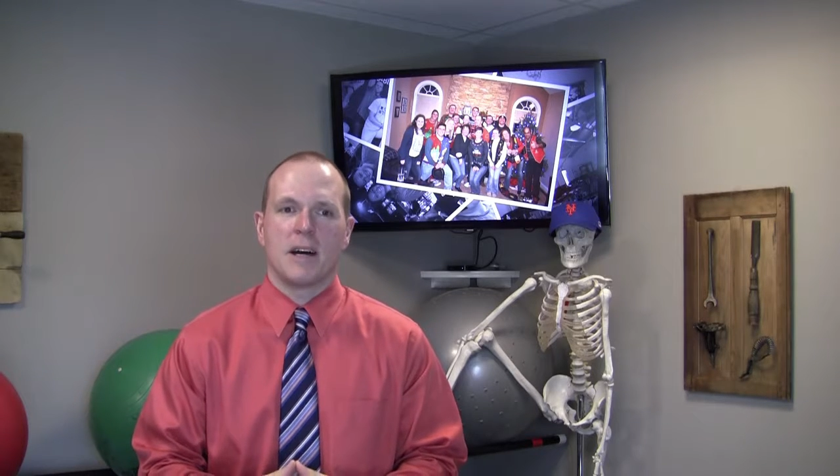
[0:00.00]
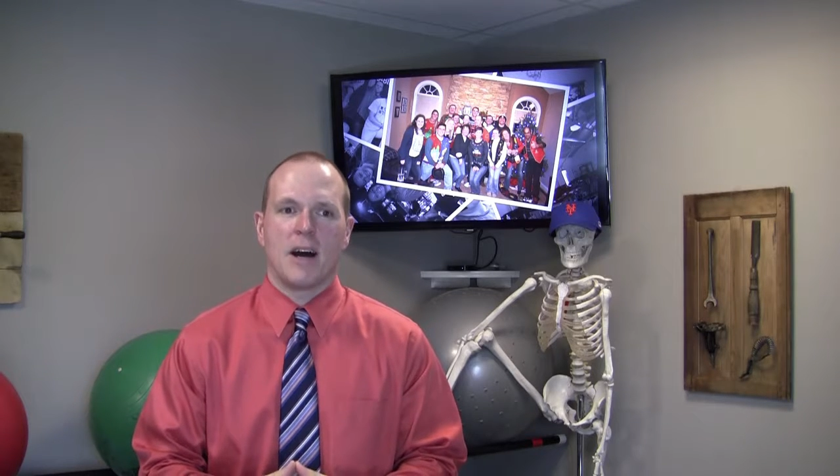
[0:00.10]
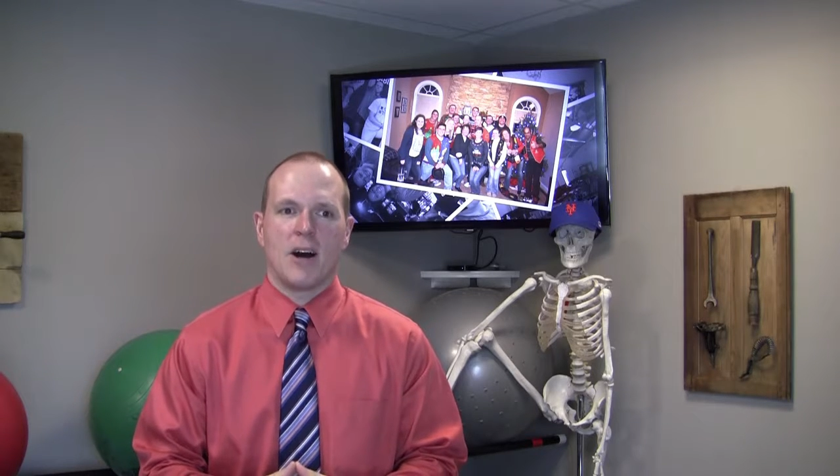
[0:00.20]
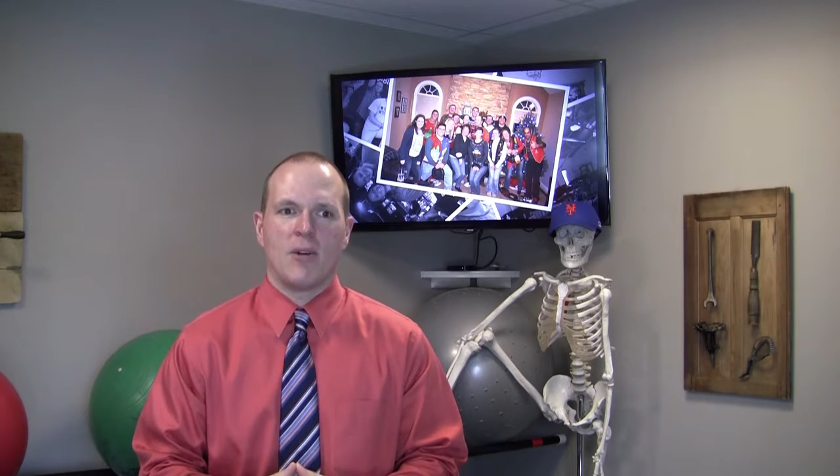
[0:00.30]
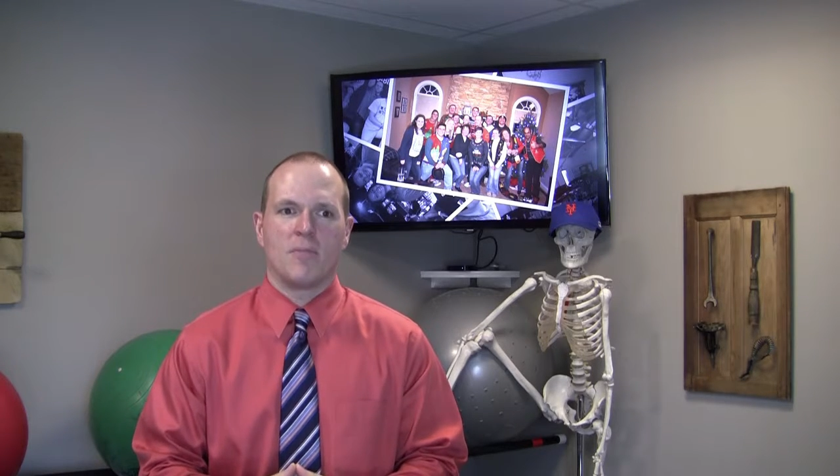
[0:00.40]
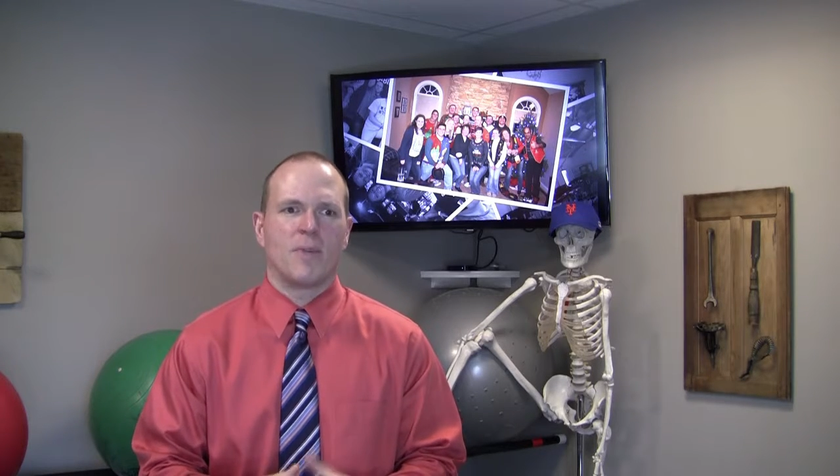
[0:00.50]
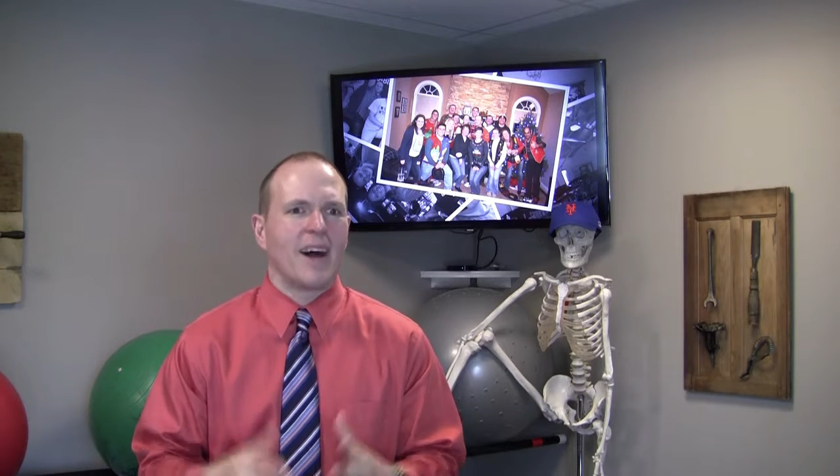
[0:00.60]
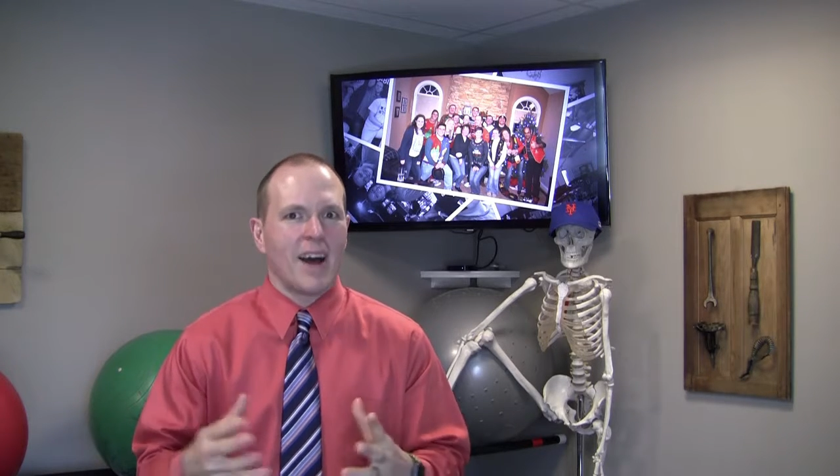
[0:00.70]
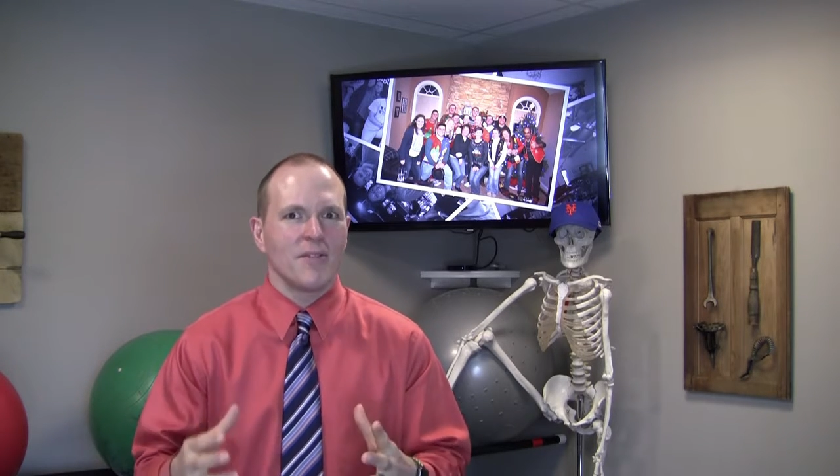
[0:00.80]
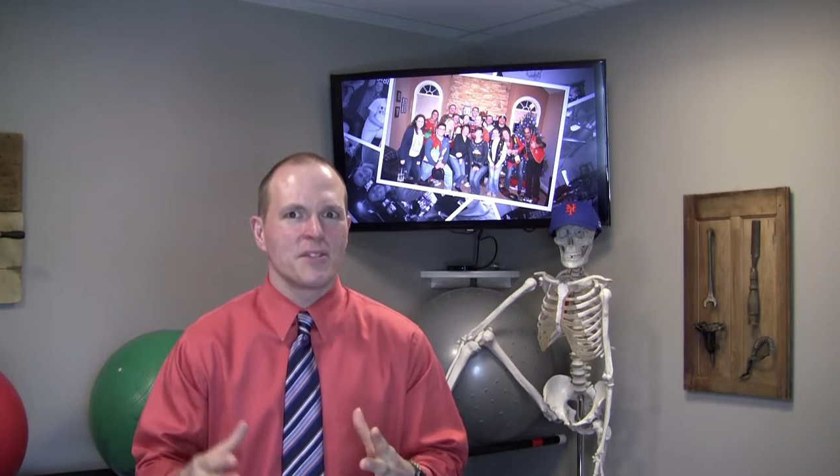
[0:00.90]

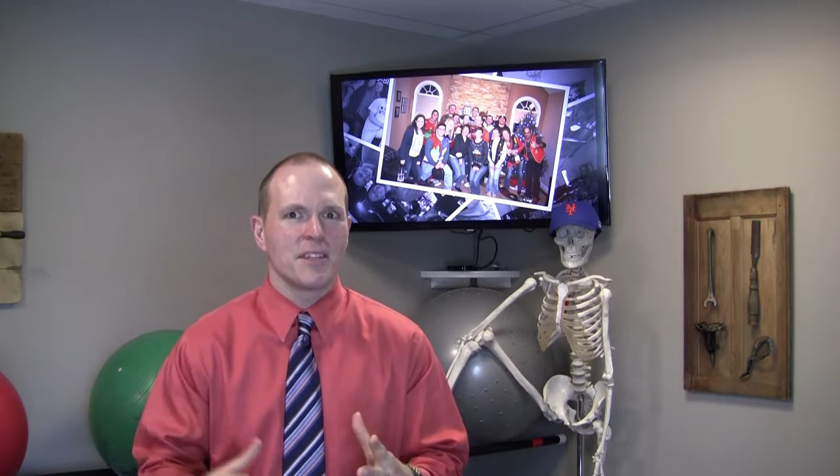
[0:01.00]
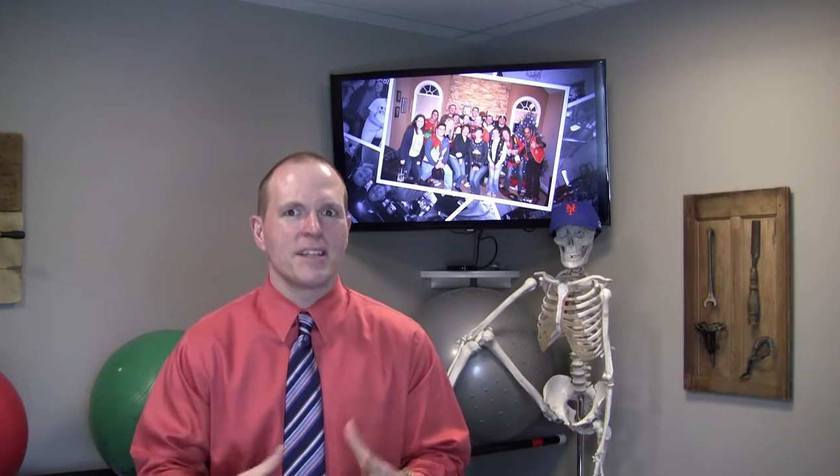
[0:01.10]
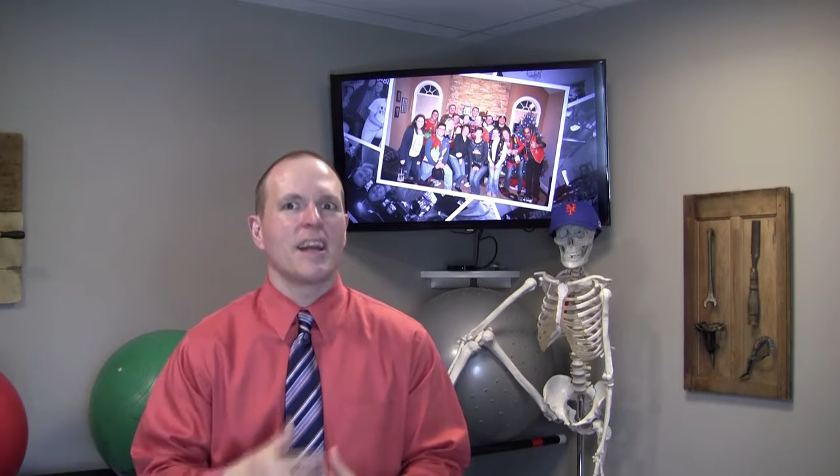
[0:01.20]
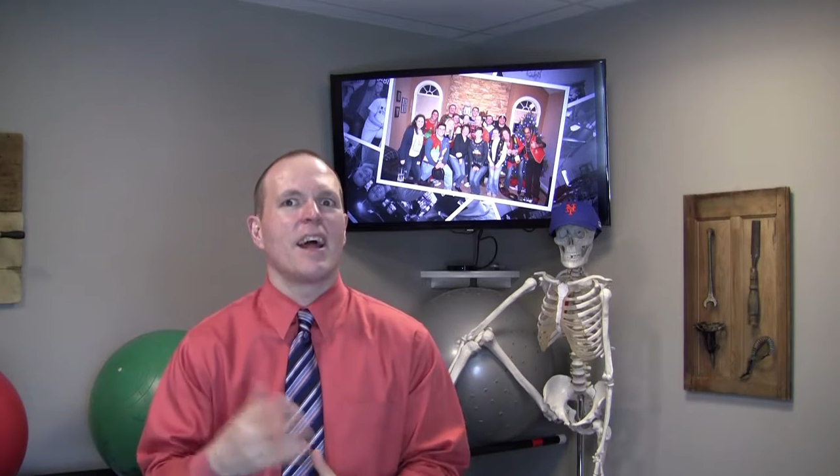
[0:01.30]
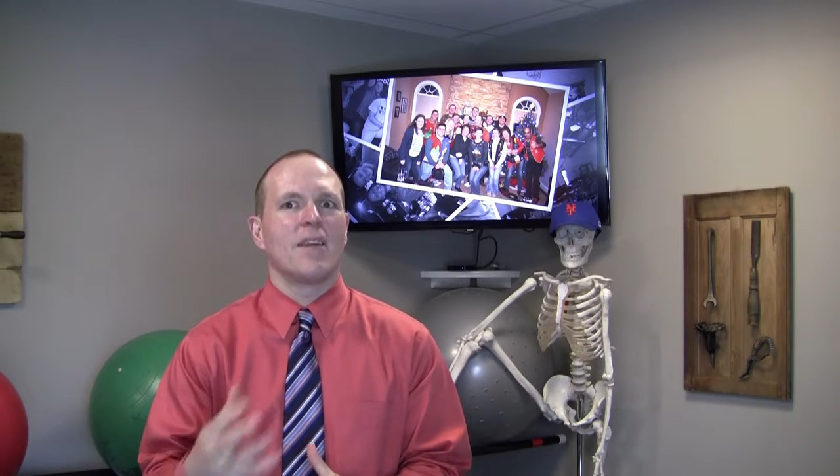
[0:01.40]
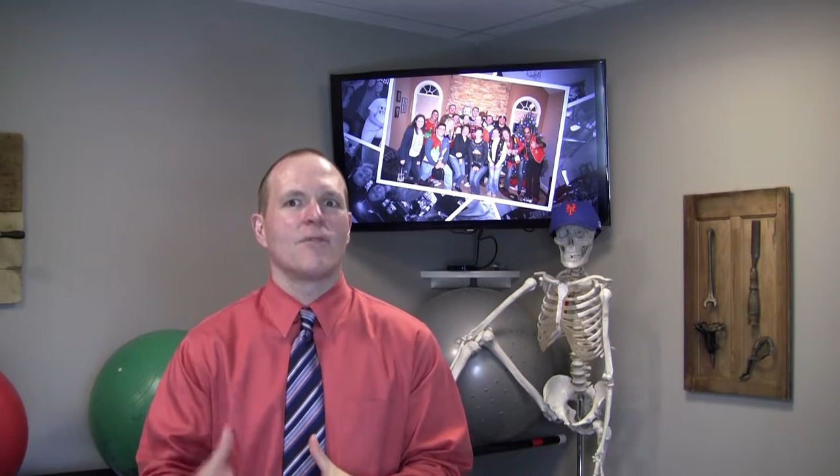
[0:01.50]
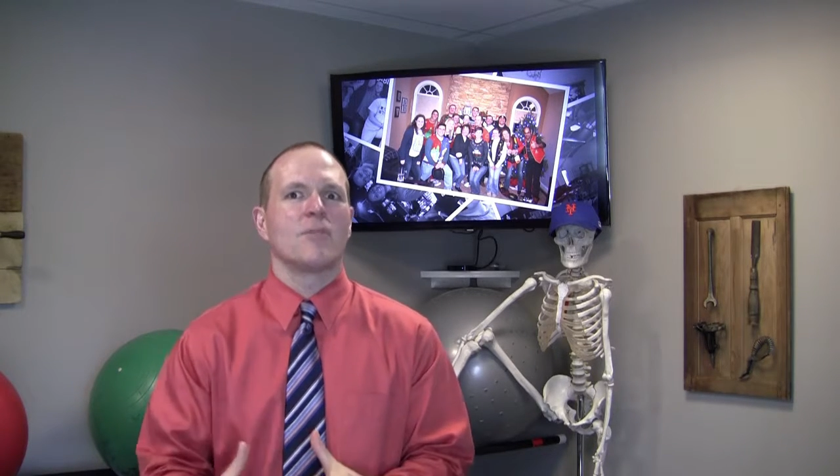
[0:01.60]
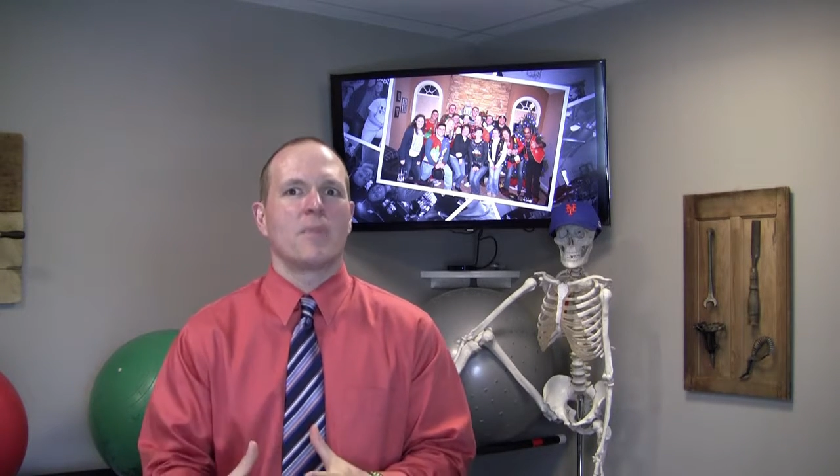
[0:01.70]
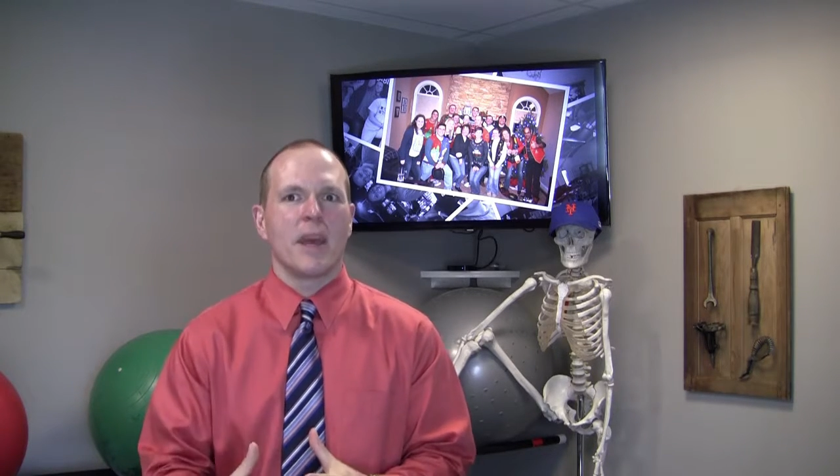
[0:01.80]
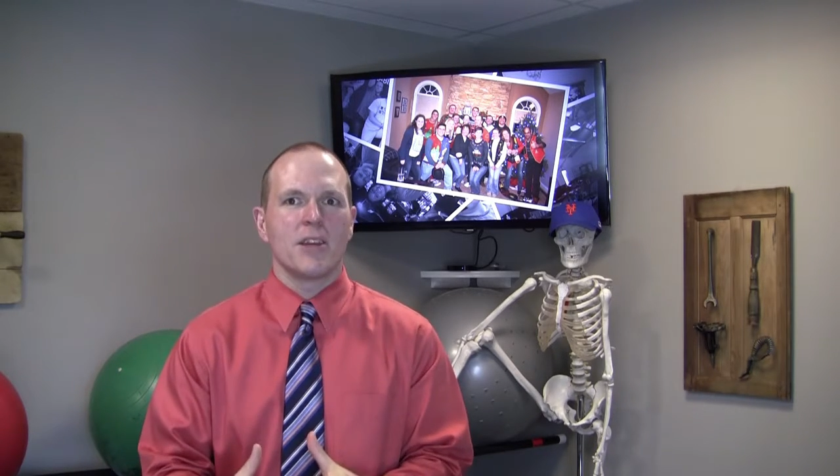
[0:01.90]
But obviously, not
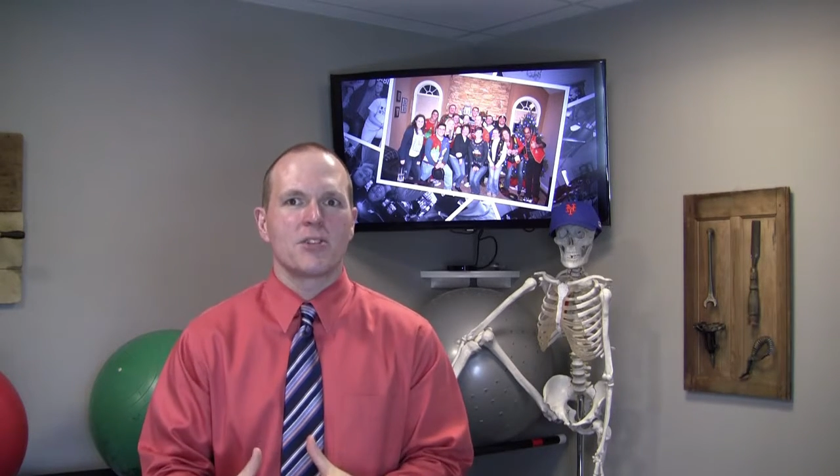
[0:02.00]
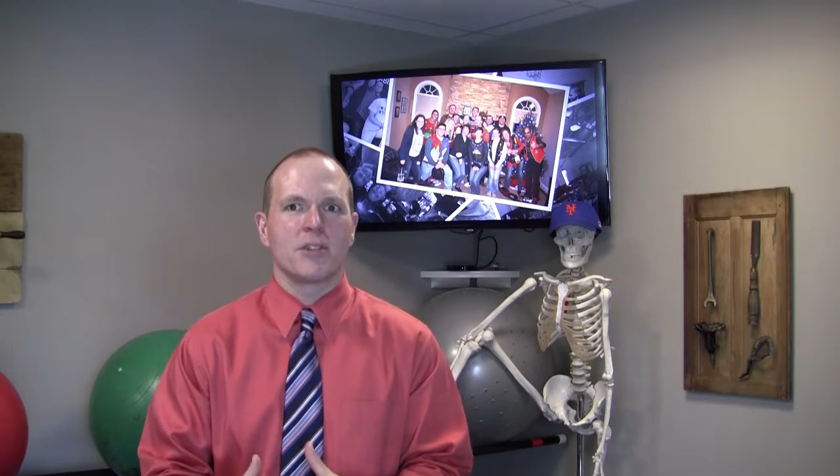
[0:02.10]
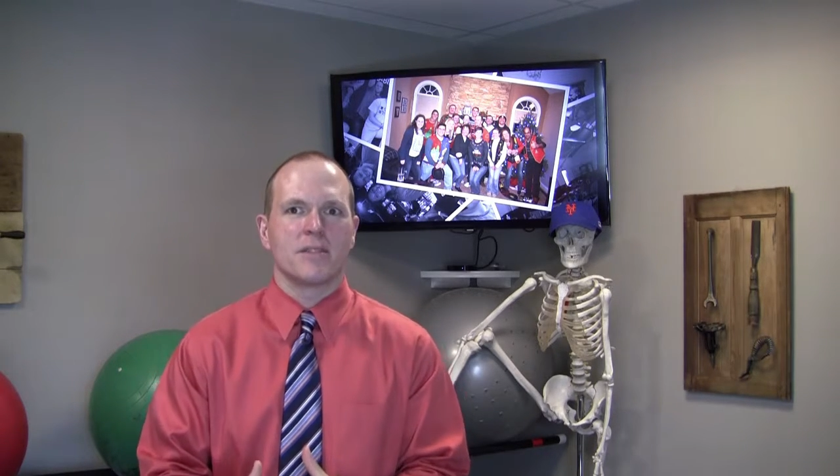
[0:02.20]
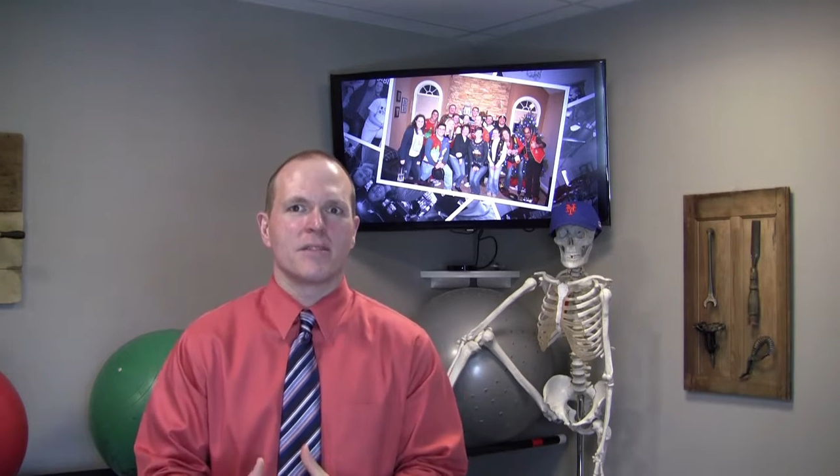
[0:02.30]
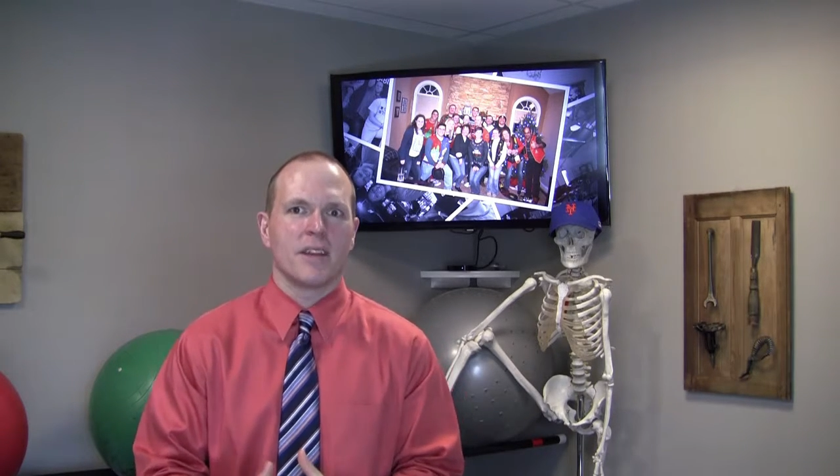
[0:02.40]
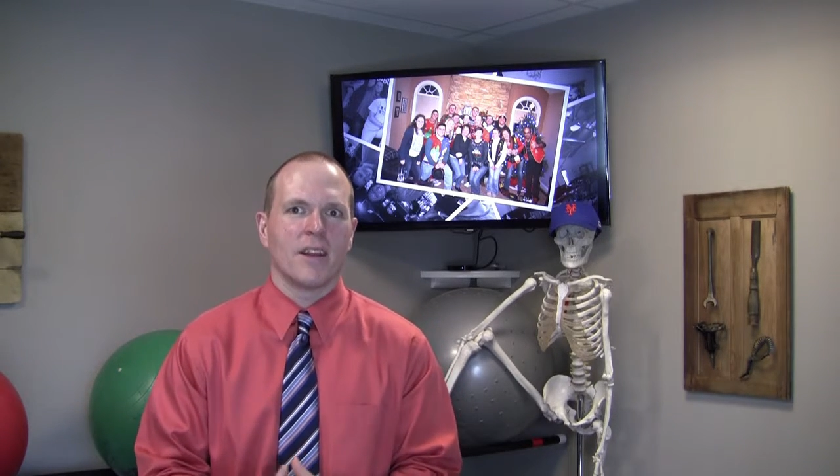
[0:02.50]
every patient,